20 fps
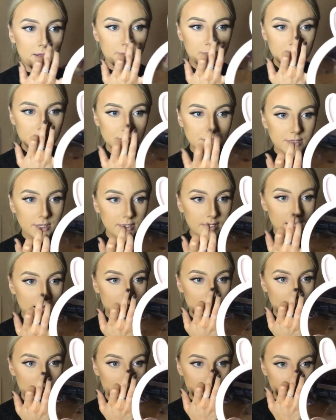So
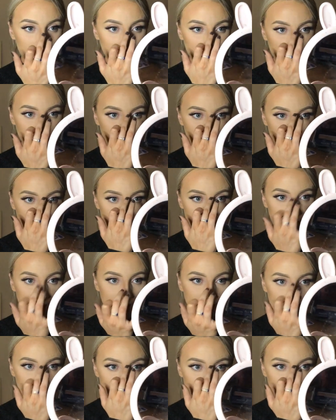yeah, I'm gonna
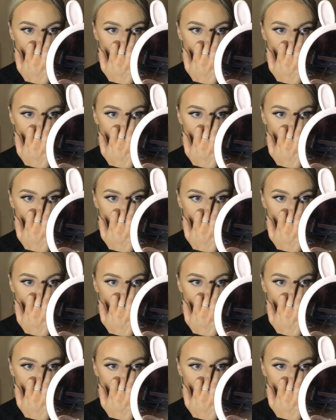blend,